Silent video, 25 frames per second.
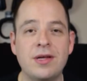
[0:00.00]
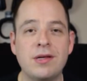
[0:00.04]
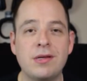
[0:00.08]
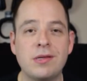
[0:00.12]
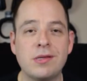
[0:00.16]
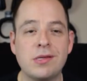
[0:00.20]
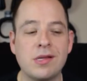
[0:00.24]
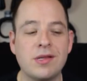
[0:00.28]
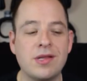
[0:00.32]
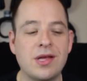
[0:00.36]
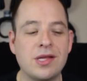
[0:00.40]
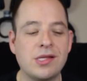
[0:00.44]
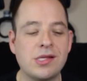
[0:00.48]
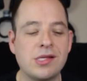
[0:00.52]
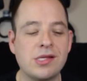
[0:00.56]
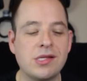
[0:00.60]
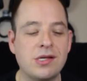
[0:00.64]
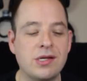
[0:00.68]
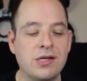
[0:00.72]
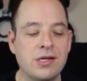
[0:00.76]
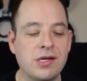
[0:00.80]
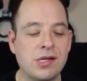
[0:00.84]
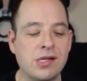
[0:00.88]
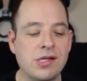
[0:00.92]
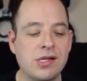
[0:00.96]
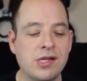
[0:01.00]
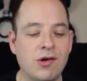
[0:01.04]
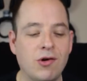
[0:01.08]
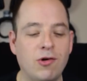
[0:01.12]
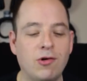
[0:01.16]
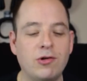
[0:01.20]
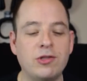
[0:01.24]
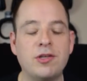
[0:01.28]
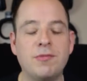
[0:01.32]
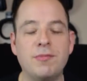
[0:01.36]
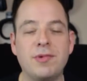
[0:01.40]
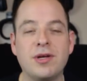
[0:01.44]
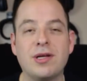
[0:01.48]
So that's just the
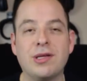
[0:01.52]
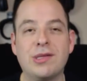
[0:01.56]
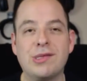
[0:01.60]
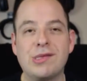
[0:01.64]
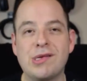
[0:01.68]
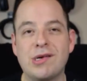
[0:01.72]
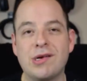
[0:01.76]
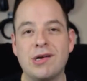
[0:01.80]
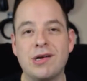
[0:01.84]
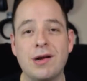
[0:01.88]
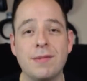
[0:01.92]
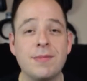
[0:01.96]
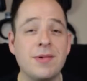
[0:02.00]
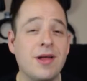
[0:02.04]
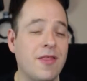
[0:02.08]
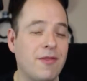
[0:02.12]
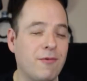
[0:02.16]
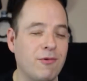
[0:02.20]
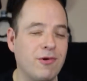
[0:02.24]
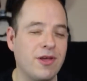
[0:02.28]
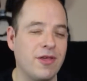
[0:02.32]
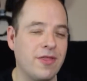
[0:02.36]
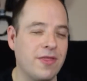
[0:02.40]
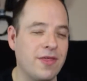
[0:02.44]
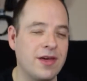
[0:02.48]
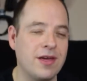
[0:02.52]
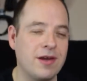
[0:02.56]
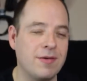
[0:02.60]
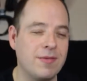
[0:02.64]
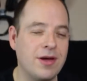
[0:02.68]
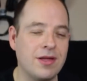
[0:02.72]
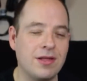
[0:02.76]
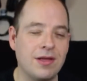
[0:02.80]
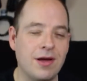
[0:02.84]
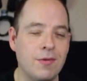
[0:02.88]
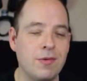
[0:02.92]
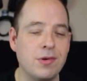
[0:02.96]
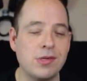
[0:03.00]
ultimate concern.
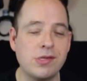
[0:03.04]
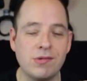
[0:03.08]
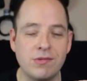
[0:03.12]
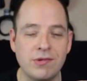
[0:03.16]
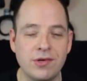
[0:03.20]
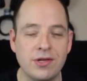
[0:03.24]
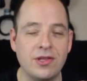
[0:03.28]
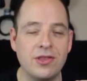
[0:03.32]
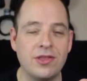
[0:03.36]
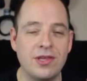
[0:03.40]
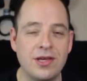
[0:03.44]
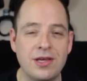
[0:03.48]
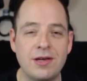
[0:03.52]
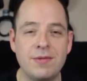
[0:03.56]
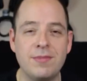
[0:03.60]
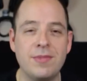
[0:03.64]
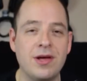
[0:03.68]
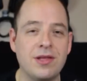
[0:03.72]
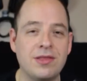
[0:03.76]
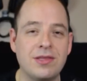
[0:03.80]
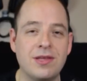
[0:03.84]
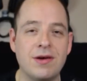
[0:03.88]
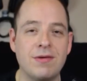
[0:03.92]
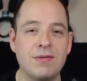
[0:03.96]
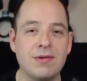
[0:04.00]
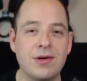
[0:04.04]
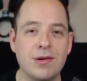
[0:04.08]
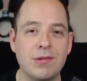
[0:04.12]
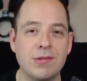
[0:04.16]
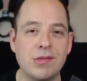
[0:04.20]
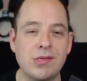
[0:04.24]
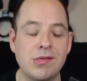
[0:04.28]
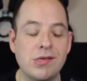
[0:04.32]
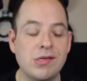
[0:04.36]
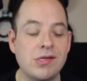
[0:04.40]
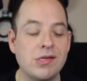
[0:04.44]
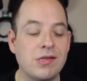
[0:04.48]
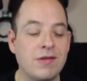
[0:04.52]
I wasn't really thinking about that when I was
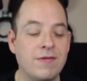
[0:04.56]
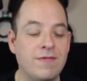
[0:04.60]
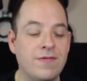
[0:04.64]
using the